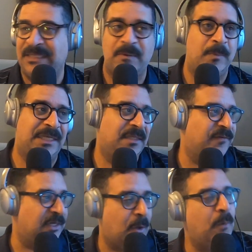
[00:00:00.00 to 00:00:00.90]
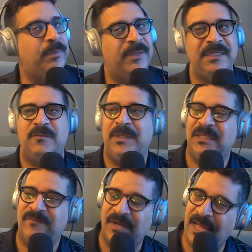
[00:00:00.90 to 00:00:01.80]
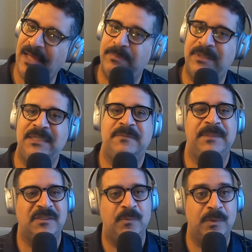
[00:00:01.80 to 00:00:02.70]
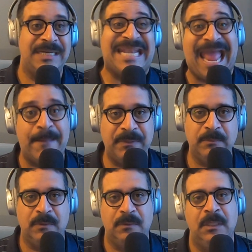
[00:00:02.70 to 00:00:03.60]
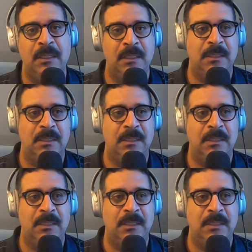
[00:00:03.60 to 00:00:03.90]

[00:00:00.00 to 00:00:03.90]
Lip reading: That's why we can live in a cold place. We can live in a hot place because we're adaptable.